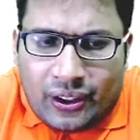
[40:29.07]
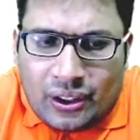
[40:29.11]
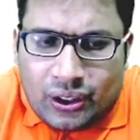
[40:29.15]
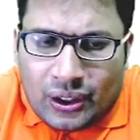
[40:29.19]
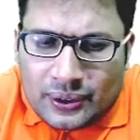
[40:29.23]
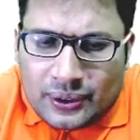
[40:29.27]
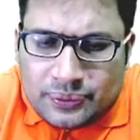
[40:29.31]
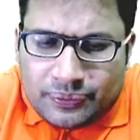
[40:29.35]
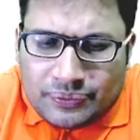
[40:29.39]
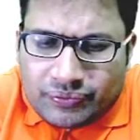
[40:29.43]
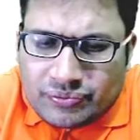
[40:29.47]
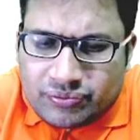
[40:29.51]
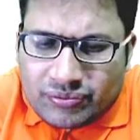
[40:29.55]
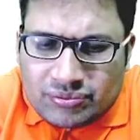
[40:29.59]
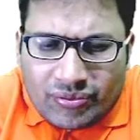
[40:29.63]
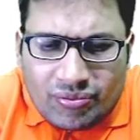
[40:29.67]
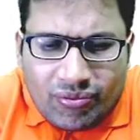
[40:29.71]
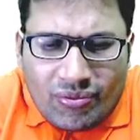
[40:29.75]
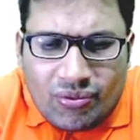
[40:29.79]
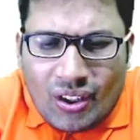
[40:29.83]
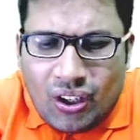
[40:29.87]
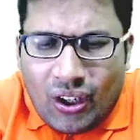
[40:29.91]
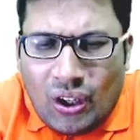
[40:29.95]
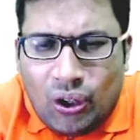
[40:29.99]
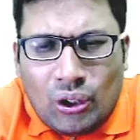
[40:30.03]
all
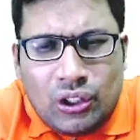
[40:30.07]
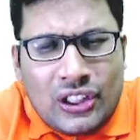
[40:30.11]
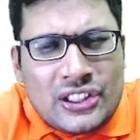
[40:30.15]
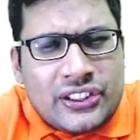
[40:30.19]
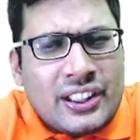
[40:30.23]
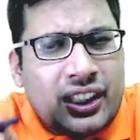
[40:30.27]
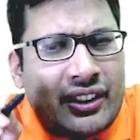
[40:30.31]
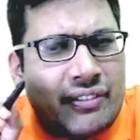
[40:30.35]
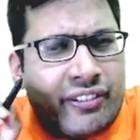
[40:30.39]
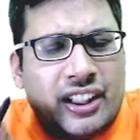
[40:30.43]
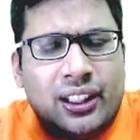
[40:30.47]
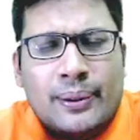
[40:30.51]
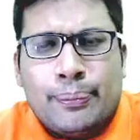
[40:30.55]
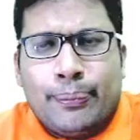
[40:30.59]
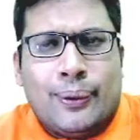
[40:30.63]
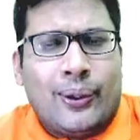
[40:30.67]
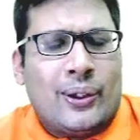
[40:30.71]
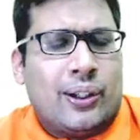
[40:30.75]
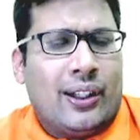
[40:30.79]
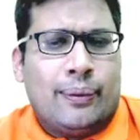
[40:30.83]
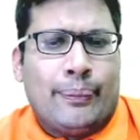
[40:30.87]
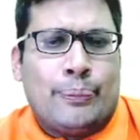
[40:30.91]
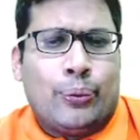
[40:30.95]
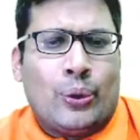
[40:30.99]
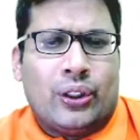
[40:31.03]
uh, these are very
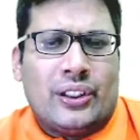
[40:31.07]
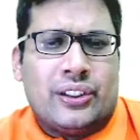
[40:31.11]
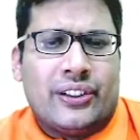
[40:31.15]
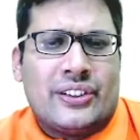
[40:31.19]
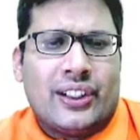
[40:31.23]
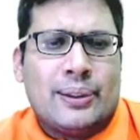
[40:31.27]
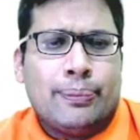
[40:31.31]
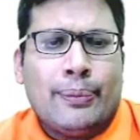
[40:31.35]
important points.